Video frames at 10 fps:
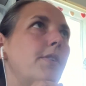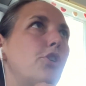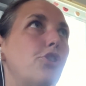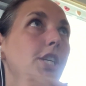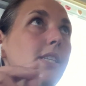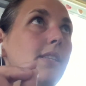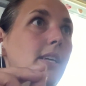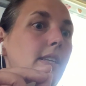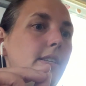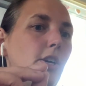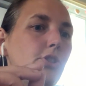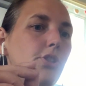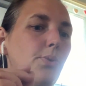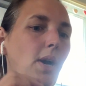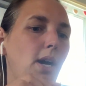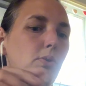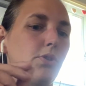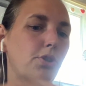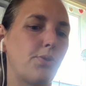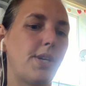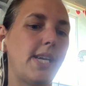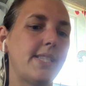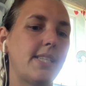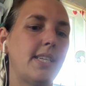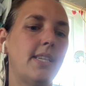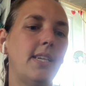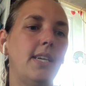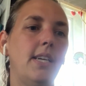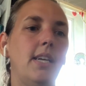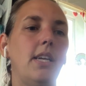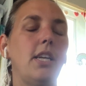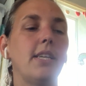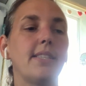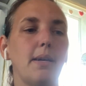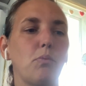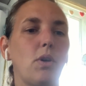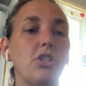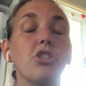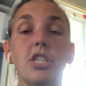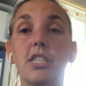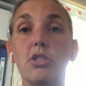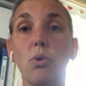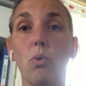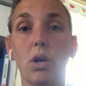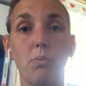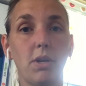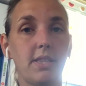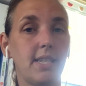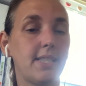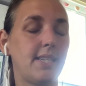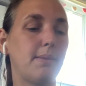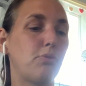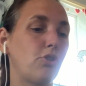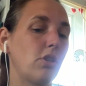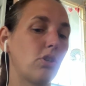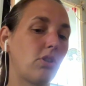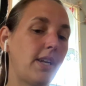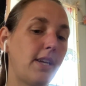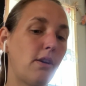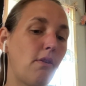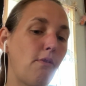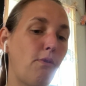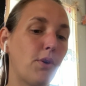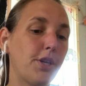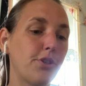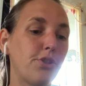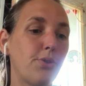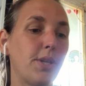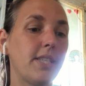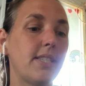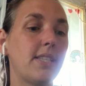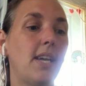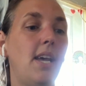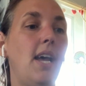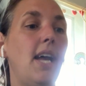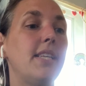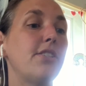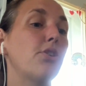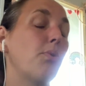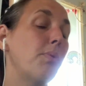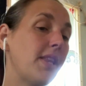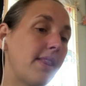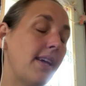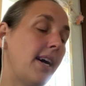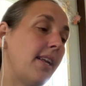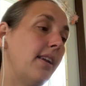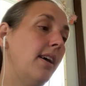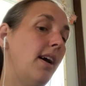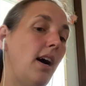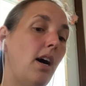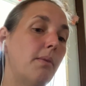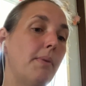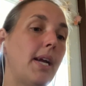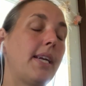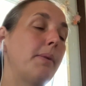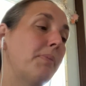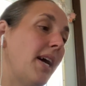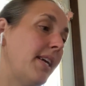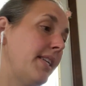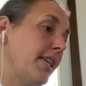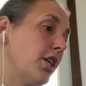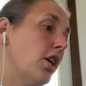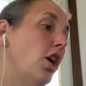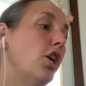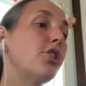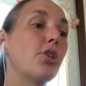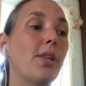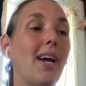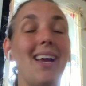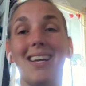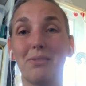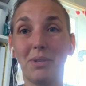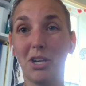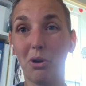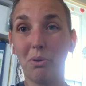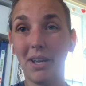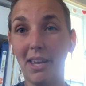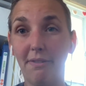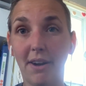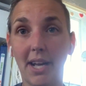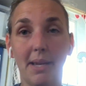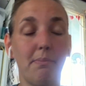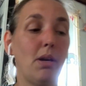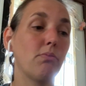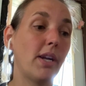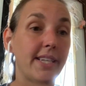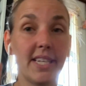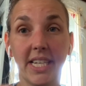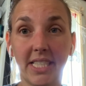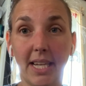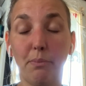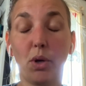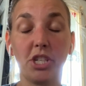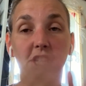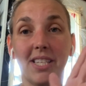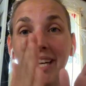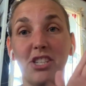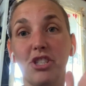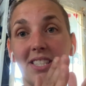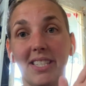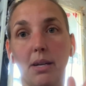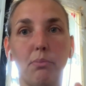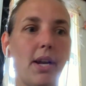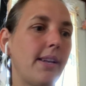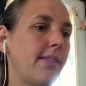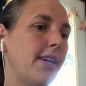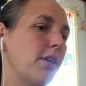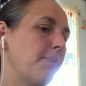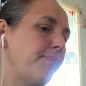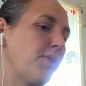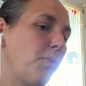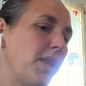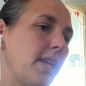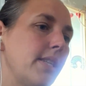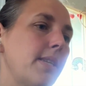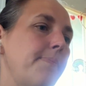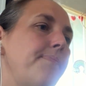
sheet that tells you how to create exam questions or what the exam should look like for your students. And so with that, I keep that in here so that as we go, if I'm writing exam questions, I can just stick them right in there with it.